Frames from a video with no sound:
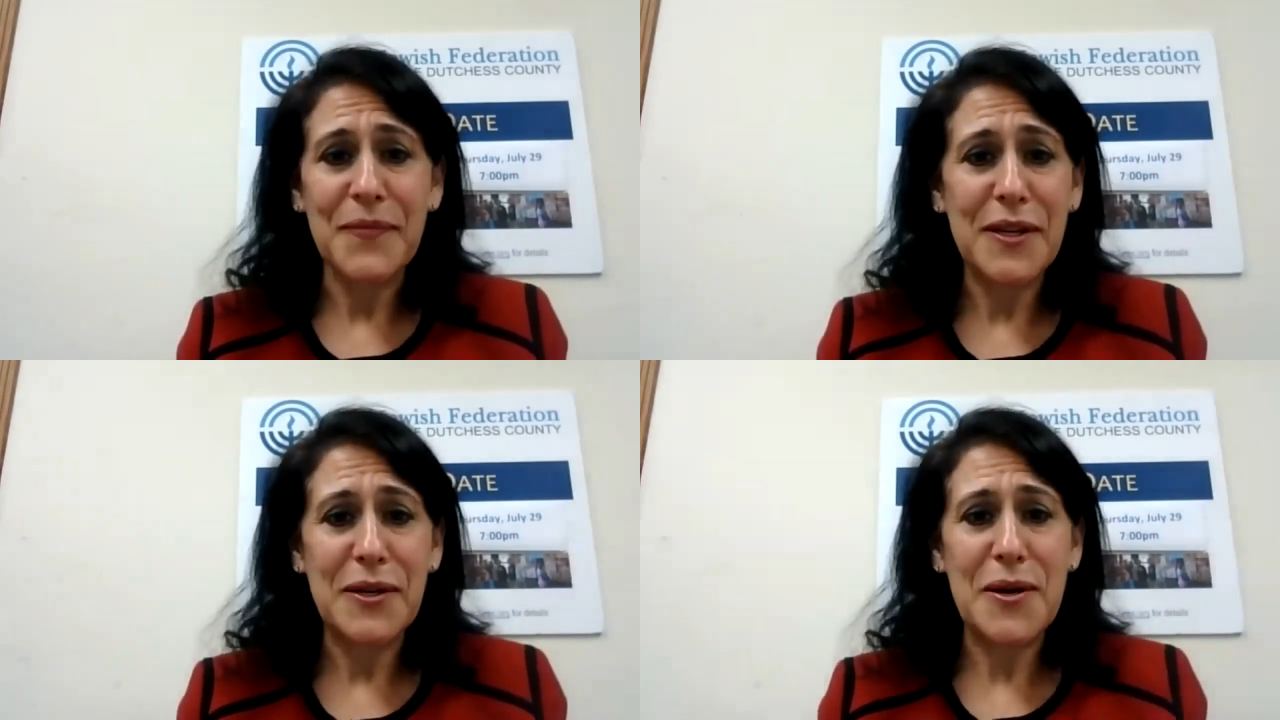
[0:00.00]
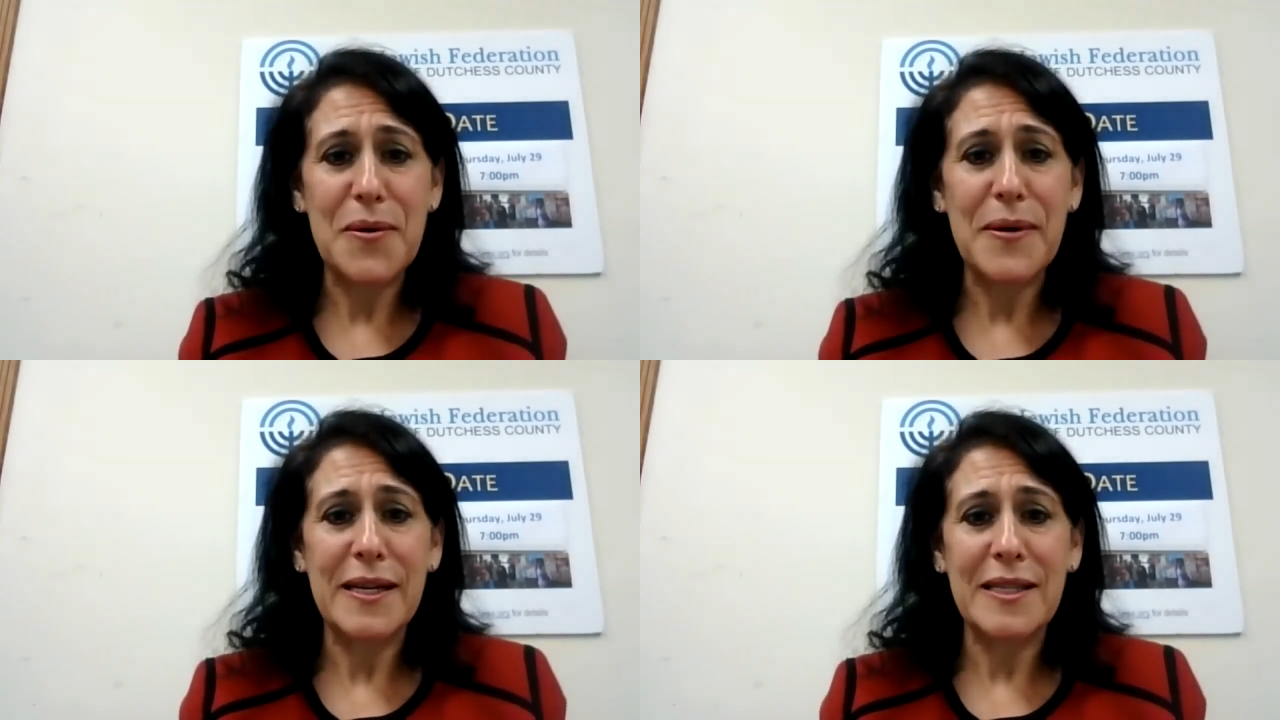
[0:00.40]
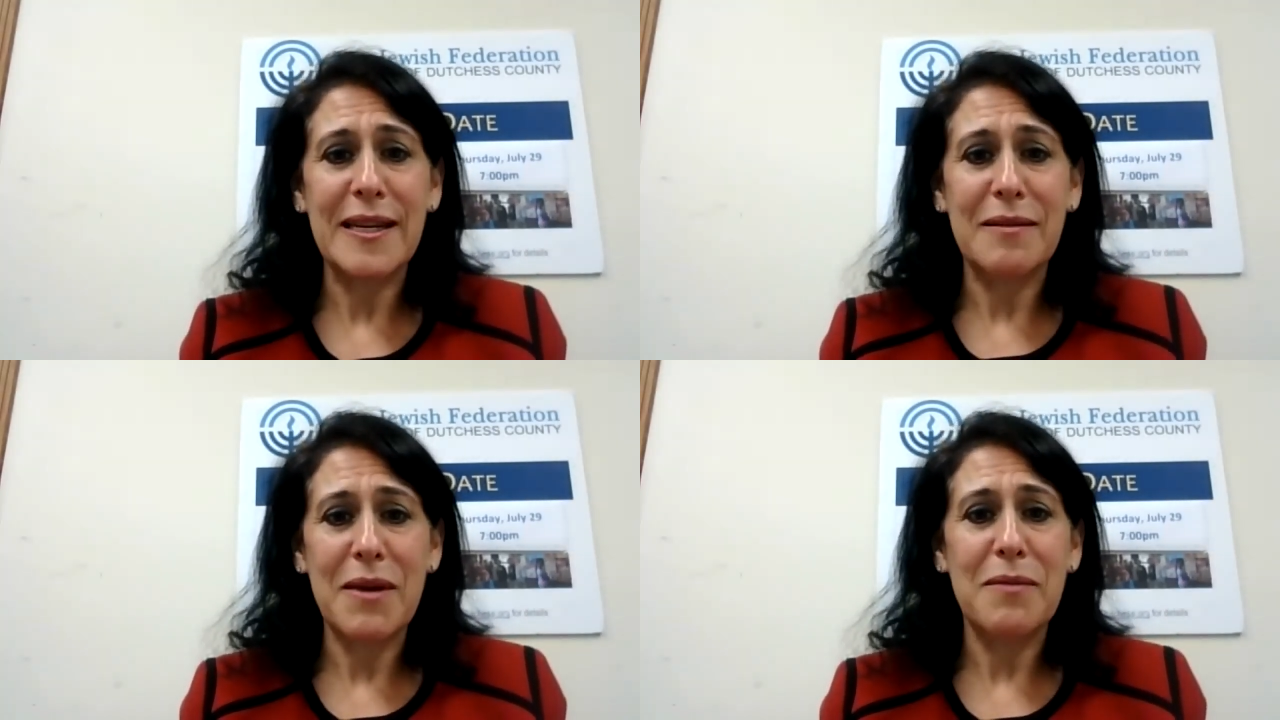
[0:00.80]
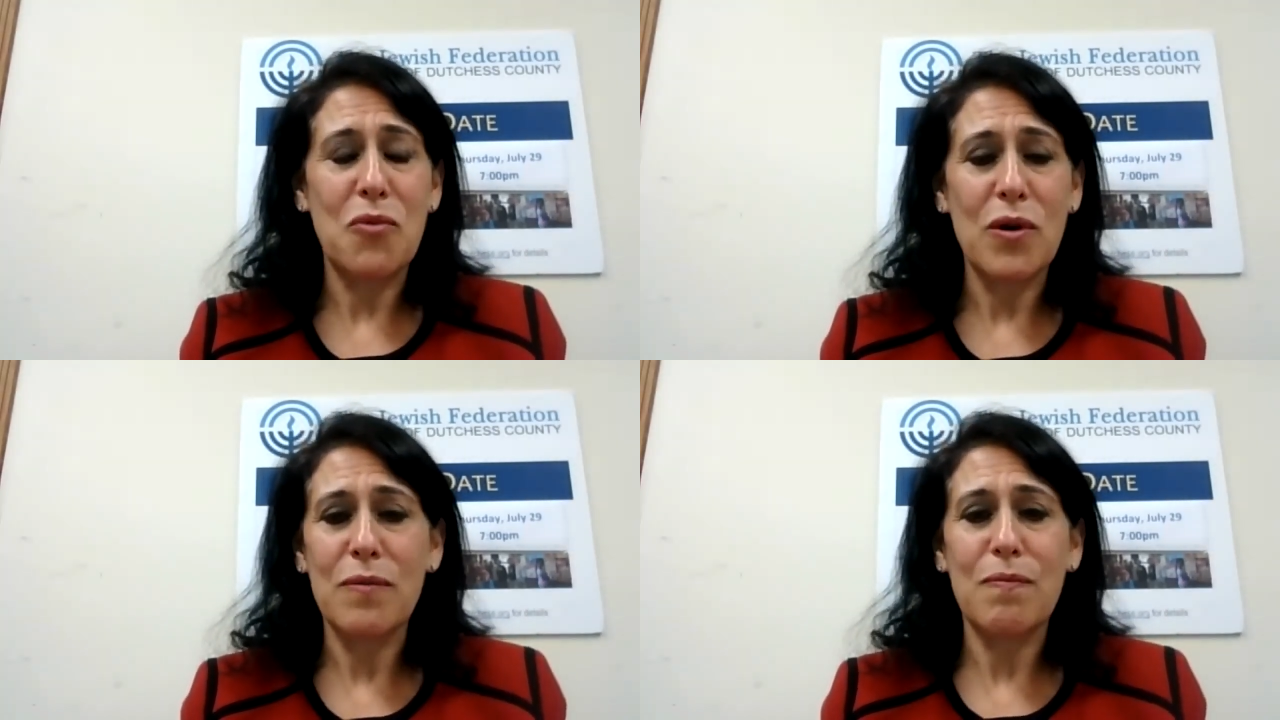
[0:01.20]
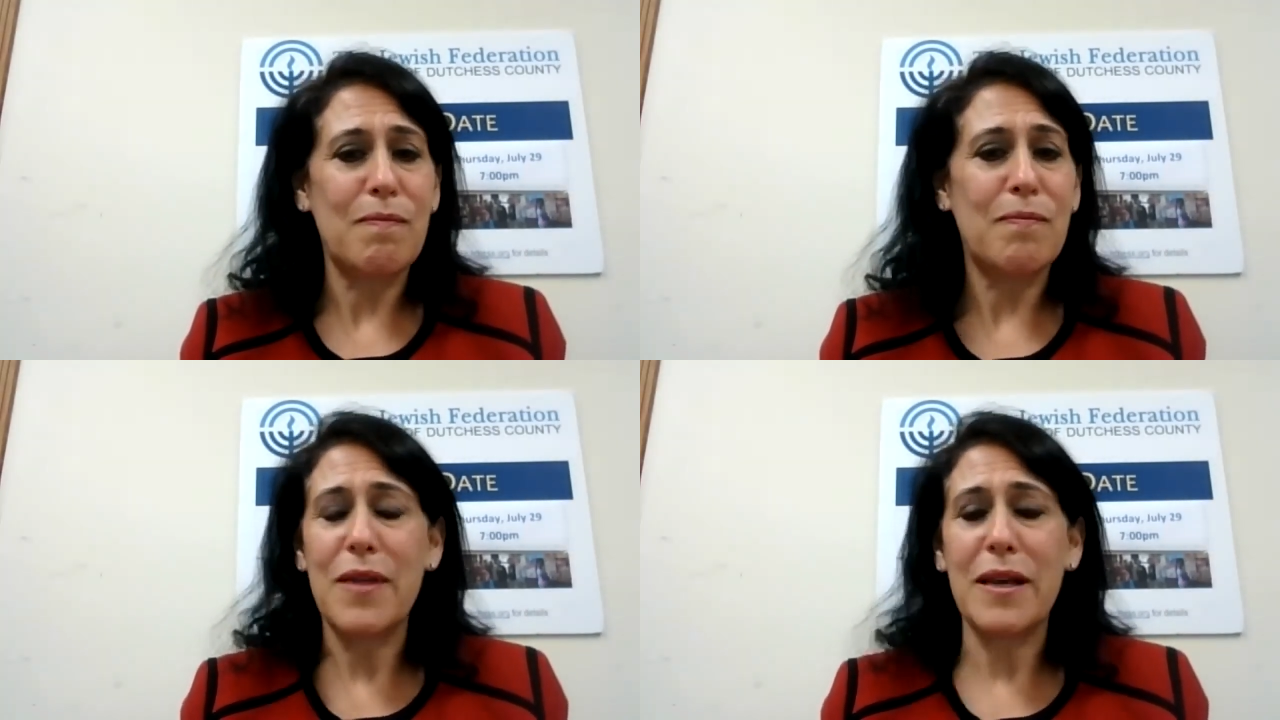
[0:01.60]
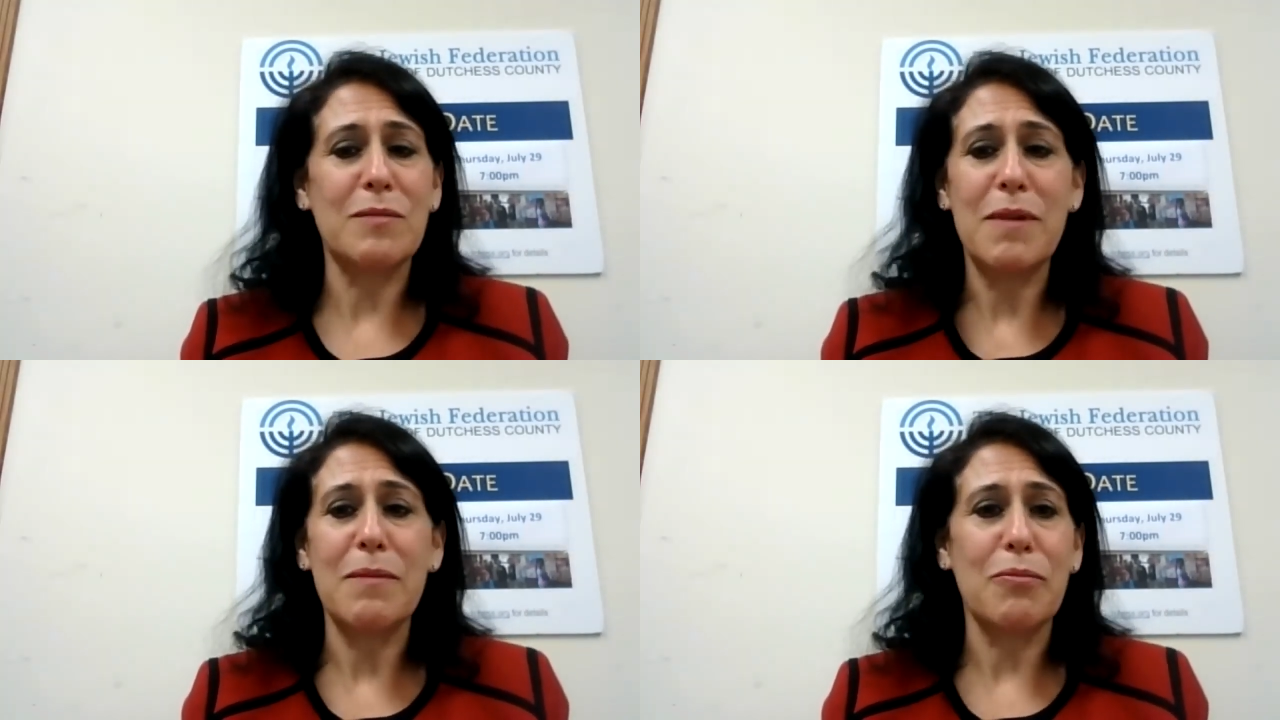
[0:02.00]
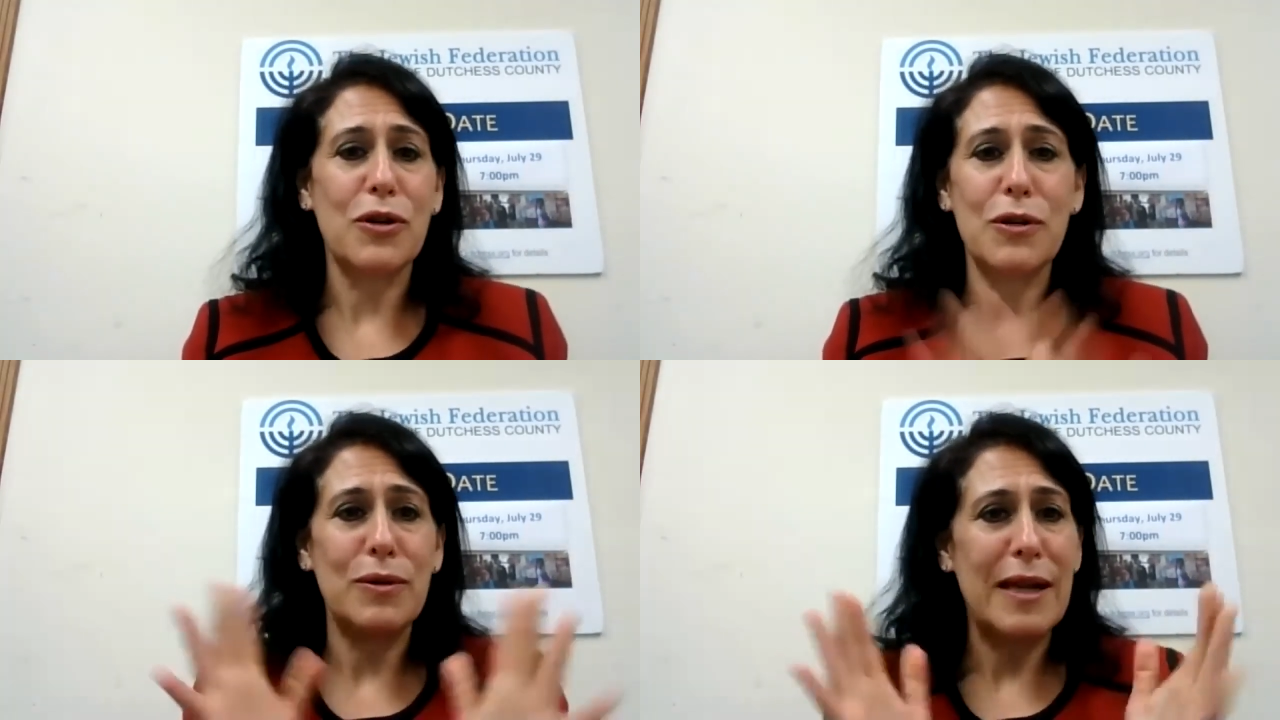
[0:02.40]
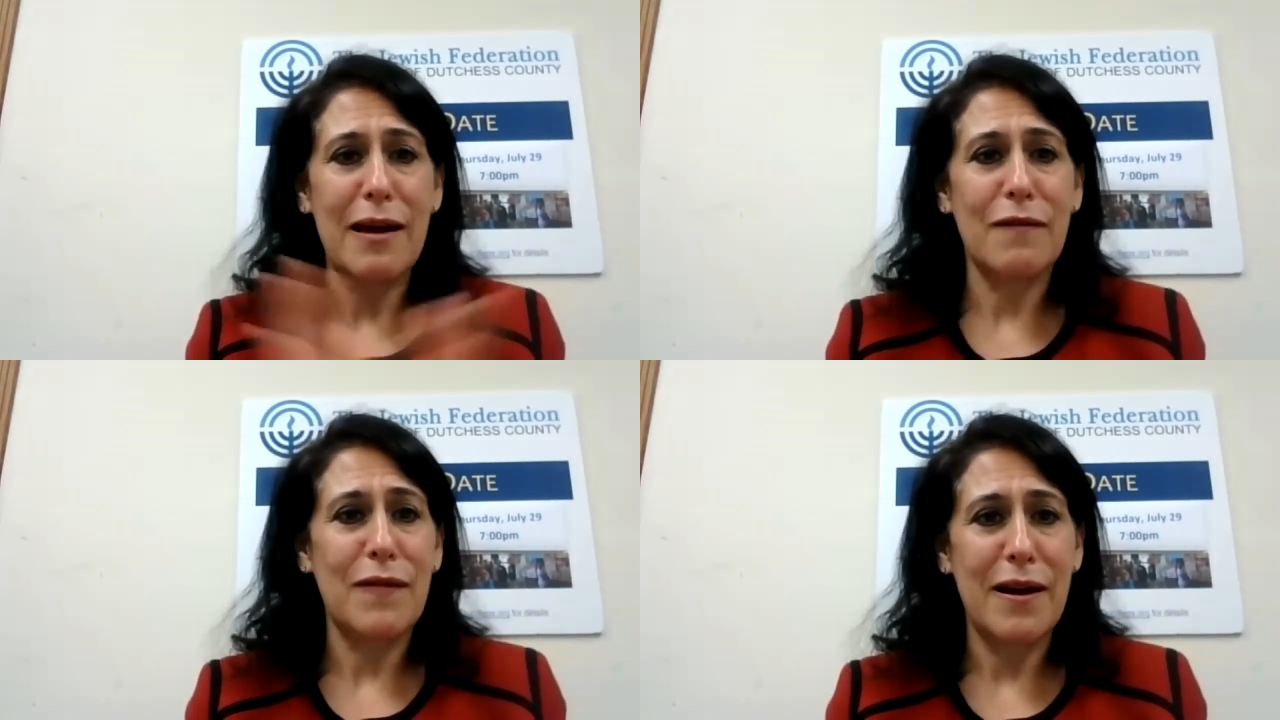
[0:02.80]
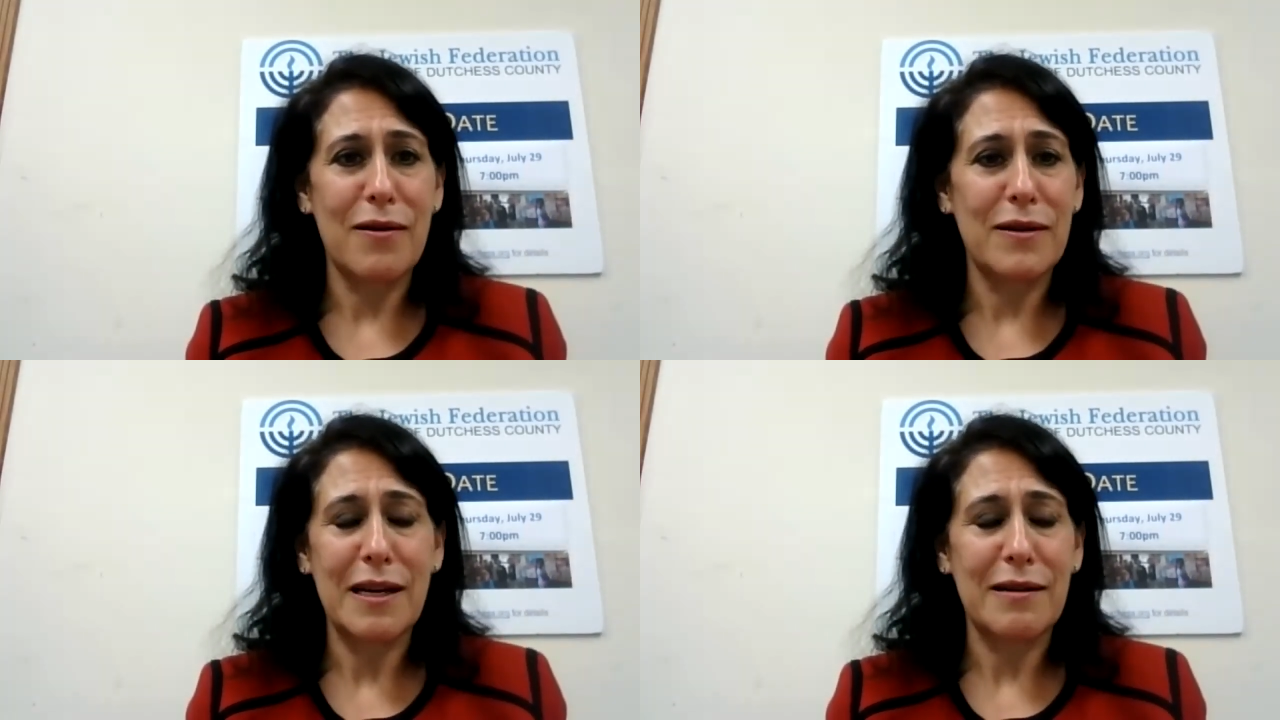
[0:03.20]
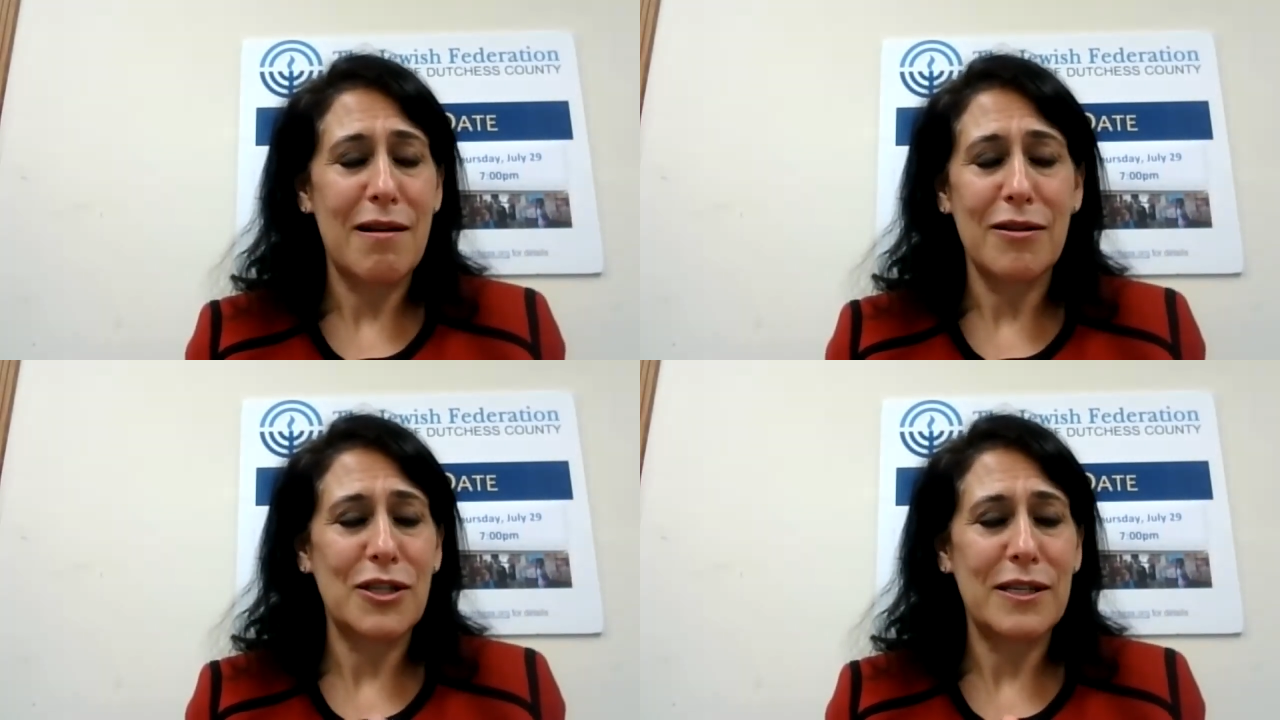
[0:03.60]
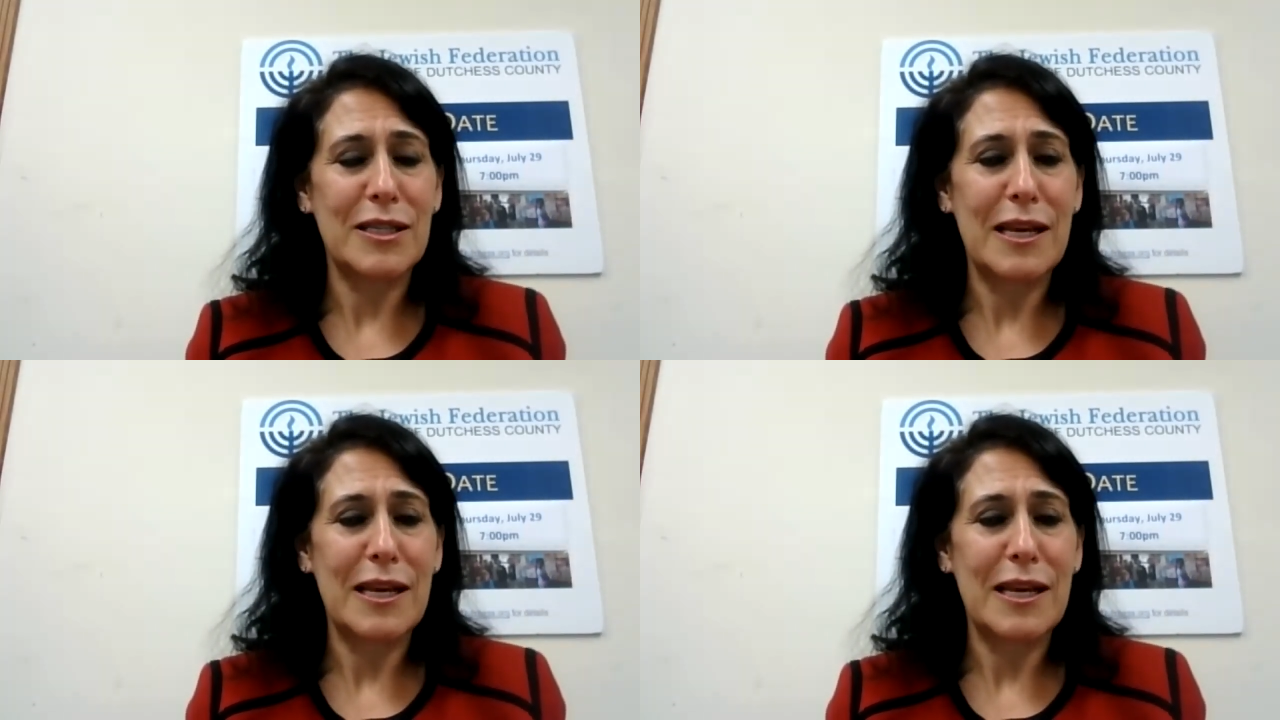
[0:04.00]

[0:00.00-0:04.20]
and more things being produced out of there, technology, et